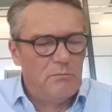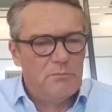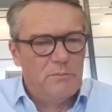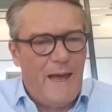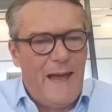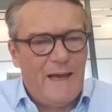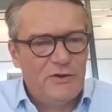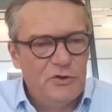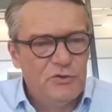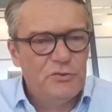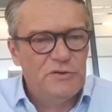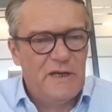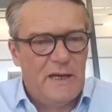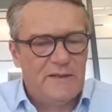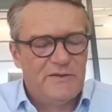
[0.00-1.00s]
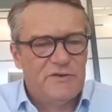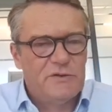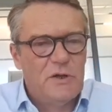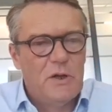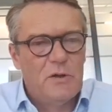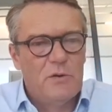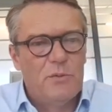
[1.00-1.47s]
added to that,
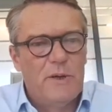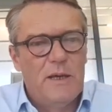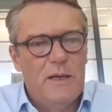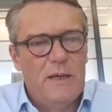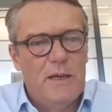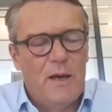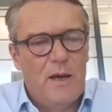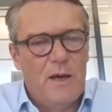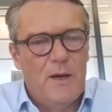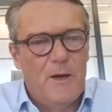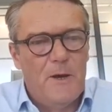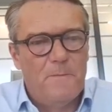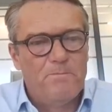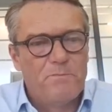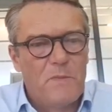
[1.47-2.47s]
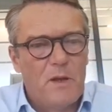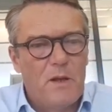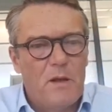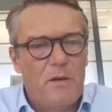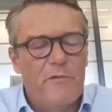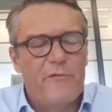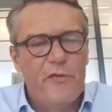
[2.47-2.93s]
we
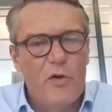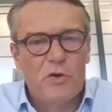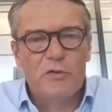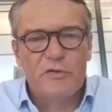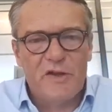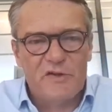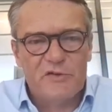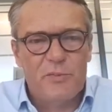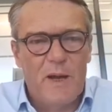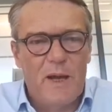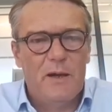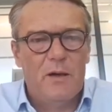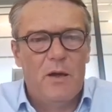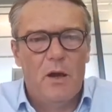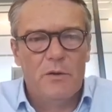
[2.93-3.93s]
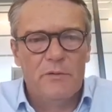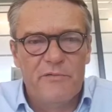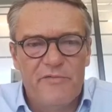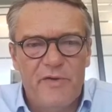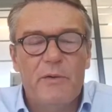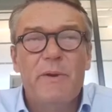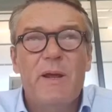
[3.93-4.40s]
focus as well on a
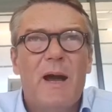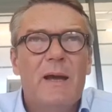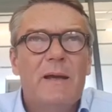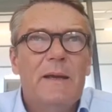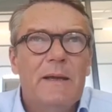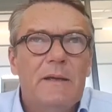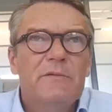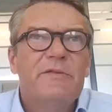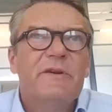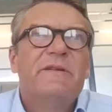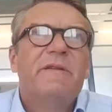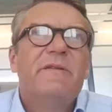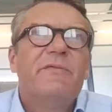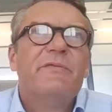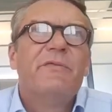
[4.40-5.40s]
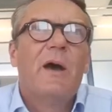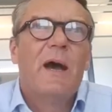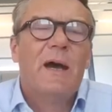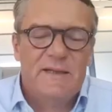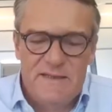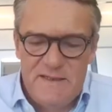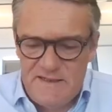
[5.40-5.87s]
very innovative
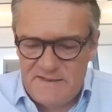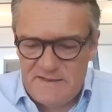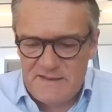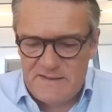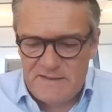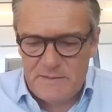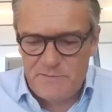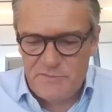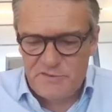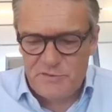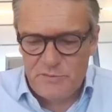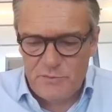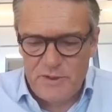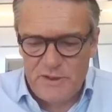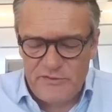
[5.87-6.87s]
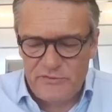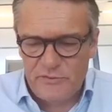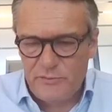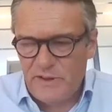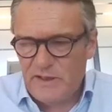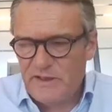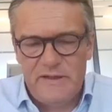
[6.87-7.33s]
IT systems with
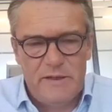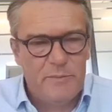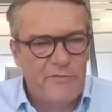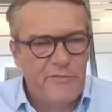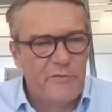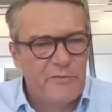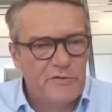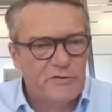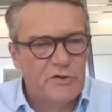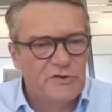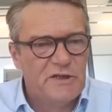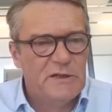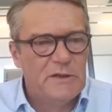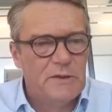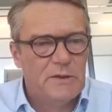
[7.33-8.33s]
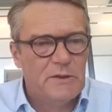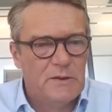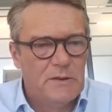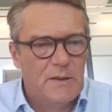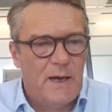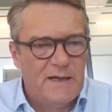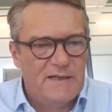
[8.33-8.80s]
a team of over 30
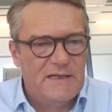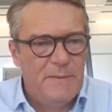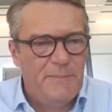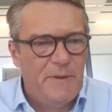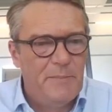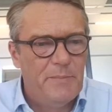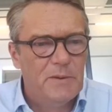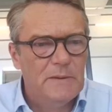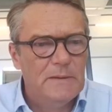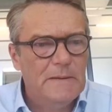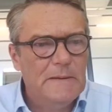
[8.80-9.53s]
IT people,